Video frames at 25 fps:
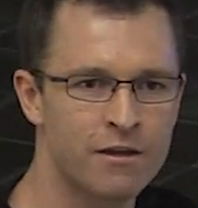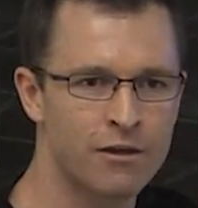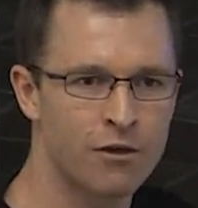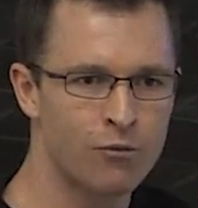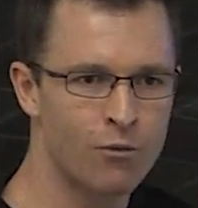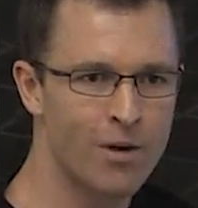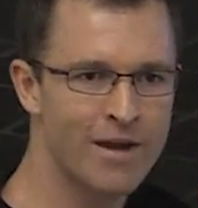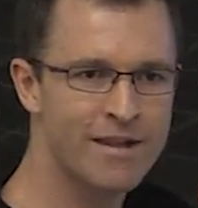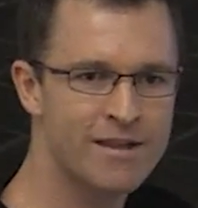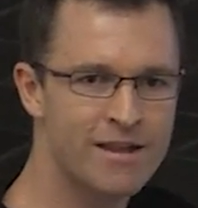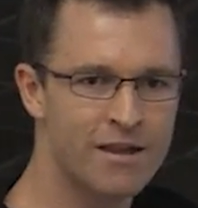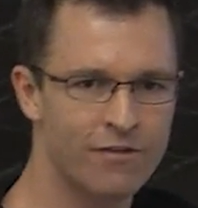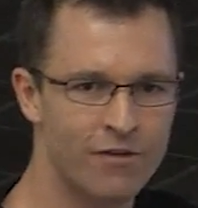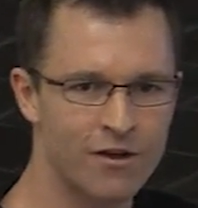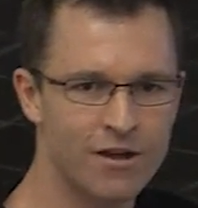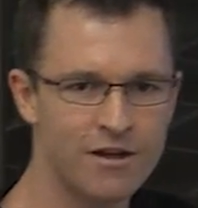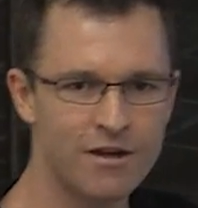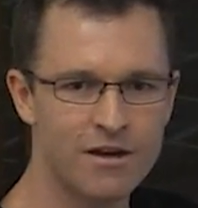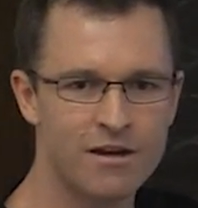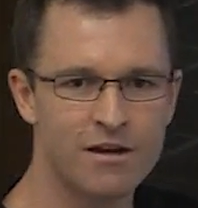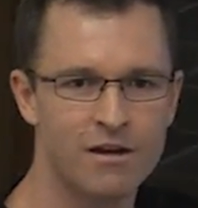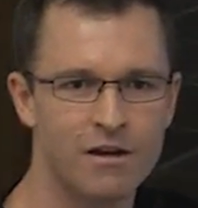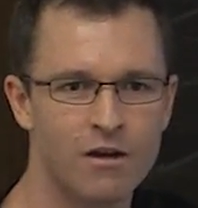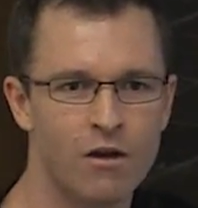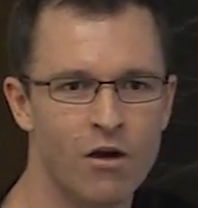The rest of
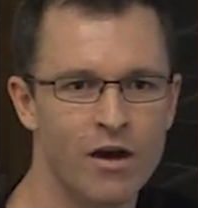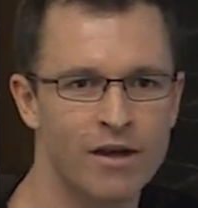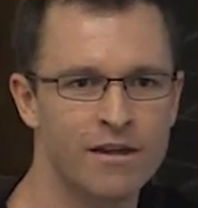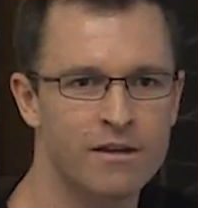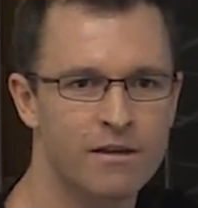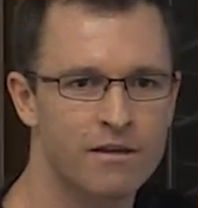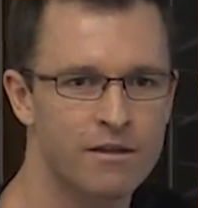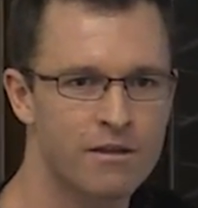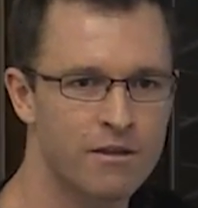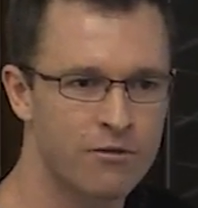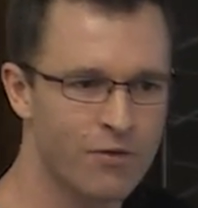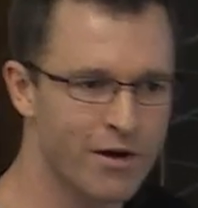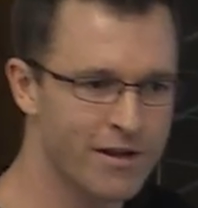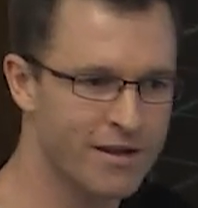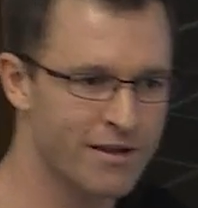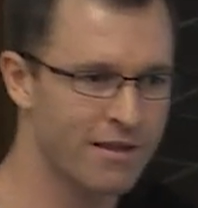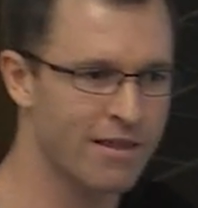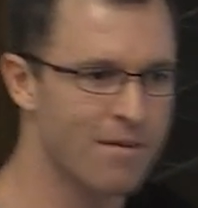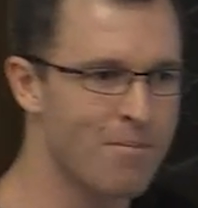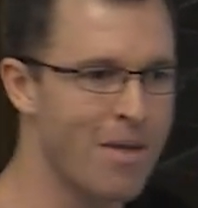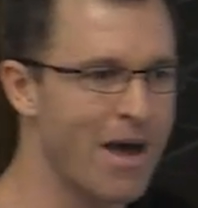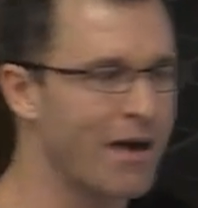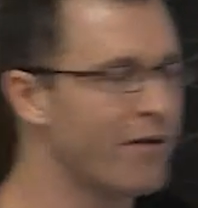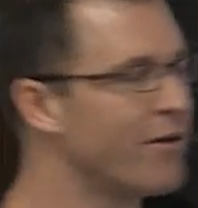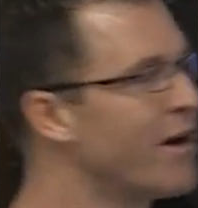it, like the rest of
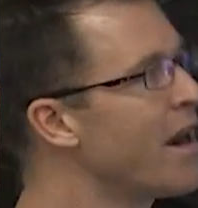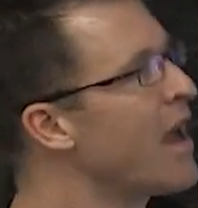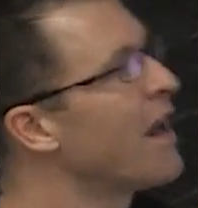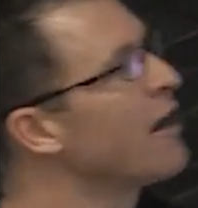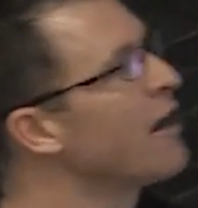the matter in